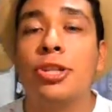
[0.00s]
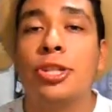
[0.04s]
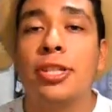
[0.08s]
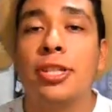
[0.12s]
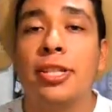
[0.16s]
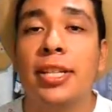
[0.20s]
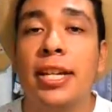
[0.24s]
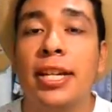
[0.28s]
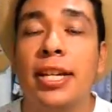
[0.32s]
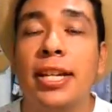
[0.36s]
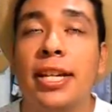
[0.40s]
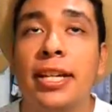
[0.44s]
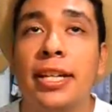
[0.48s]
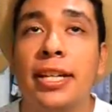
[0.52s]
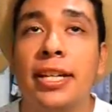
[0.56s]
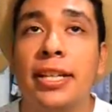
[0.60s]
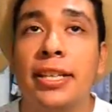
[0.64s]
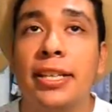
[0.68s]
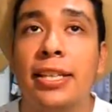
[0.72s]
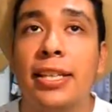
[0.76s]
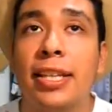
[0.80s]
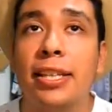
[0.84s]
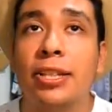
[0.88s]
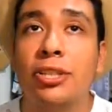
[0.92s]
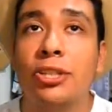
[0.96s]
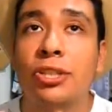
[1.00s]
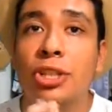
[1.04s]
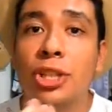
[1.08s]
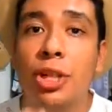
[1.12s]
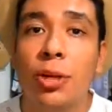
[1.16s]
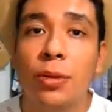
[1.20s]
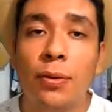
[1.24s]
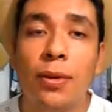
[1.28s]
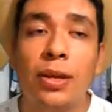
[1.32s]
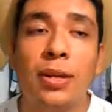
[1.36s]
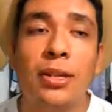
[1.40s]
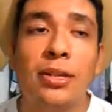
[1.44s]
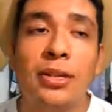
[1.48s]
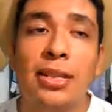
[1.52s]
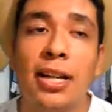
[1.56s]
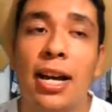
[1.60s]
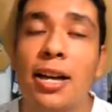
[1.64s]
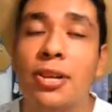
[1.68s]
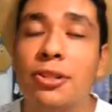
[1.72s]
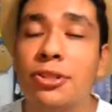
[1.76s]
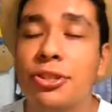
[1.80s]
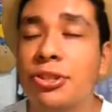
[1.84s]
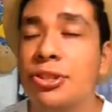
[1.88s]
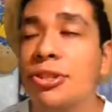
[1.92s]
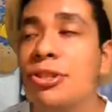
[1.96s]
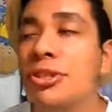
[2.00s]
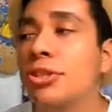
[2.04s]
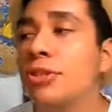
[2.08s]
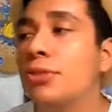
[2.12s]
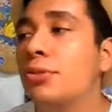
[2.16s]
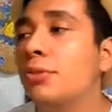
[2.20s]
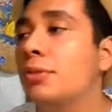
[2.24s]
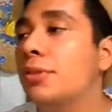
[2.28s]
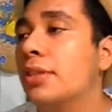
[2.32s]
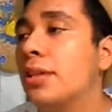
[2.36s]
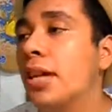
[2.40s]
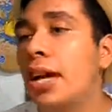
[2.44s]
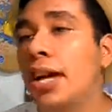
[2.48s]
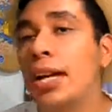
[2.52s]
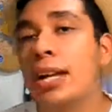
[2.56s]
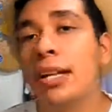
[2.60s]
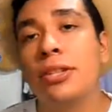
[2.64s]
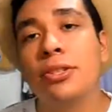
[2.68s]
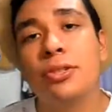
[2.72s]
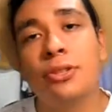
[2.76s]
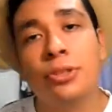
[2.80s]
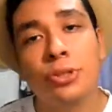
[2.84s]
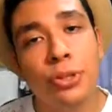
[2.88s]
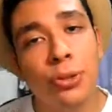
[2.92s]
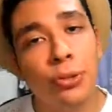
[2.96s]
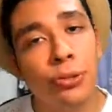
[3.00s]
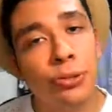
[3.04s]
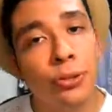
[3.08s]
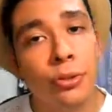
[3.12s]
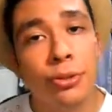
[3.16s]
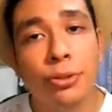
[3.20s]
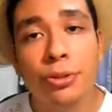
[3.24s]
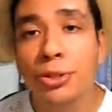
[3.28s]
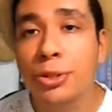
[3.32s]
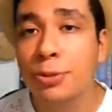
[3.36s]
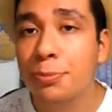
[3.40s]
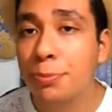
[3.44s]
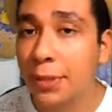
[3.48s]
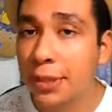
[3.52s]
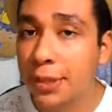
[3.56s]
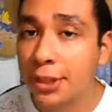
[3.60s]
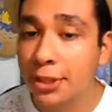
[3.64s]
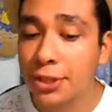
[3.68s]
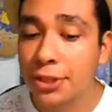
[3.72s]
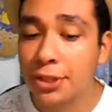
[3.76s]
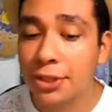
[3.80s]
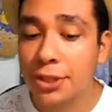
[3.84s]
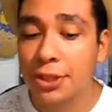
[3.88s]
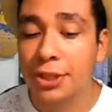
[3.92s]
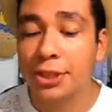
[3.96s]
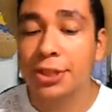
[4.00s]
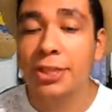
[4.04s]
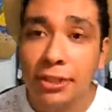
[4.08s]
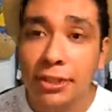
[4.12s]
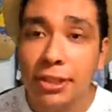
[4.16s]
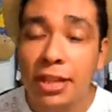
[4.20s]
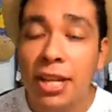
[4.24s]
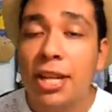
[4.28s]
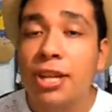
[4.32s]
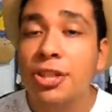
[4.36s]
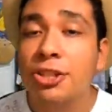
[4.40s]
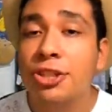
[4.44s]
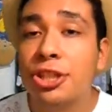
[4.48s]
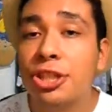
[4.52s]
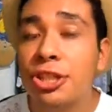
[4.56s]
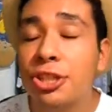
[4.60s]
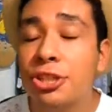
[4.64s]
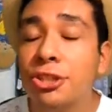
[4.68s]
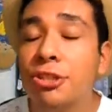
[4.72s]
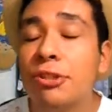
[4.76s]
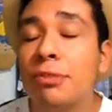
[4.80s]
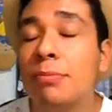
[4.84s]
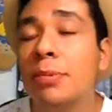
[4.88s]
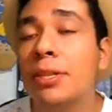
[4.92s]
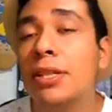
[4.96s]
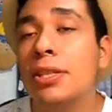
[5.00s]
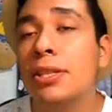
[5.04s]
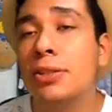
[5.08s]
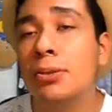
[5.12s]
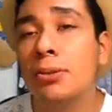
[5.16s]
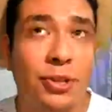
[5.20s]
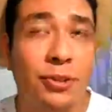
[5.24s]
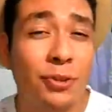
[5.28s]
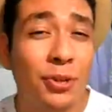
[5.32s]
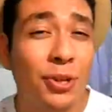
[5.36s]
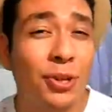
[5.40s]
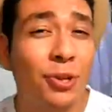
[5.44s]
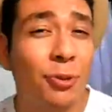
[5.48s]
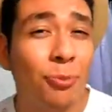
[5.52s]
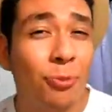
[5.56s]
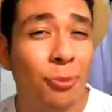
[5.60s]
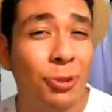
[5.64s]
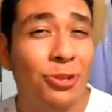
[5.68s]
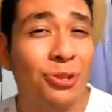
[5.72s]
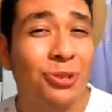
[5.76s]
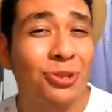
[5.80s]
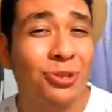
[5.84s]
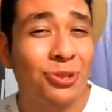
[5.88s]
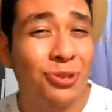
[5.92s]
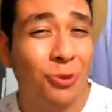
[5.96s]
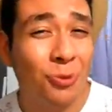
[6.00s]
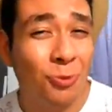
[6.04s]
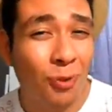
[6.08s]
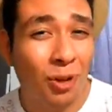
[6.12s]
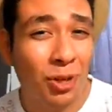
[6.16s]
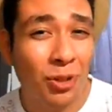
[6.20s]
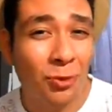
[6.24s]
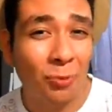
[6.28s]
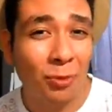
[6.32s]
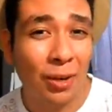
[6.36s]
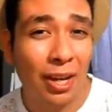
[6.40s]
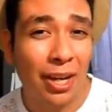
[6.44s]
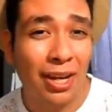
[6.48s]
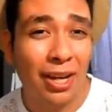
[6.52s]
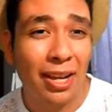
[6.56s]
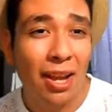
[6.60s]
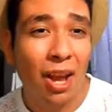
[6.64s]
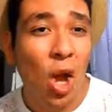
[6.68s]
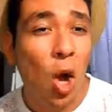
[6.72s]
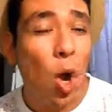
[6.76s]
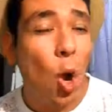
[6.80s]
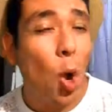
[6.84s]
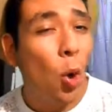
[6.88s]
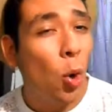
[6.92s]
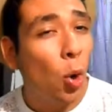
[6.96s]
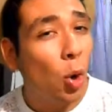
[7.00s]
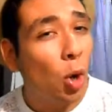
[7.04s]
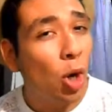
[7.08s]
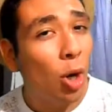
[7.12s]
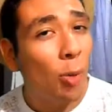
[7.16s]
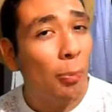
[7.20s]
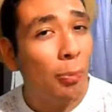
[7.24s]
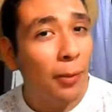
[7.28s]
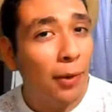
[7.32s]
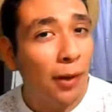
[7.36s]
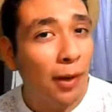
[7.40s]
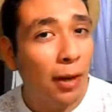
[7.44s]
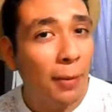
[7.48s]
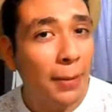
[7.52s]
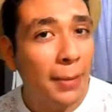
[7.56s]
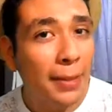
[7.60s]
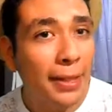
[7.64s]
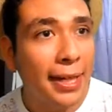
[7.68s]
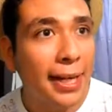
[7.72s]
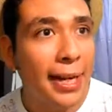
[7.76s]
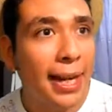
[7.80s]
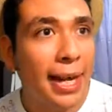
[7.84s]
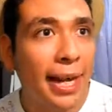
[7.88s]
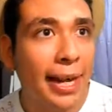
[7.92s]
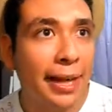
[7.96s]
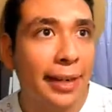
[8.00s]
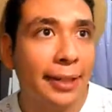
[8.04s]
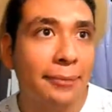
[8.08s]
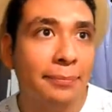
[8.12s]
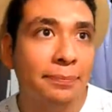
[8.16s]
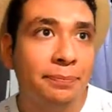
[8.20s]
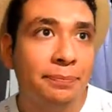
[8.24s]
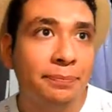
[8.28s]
they show us, I just do not enjoy those pictures. She should be doing commercials or one way, or probably like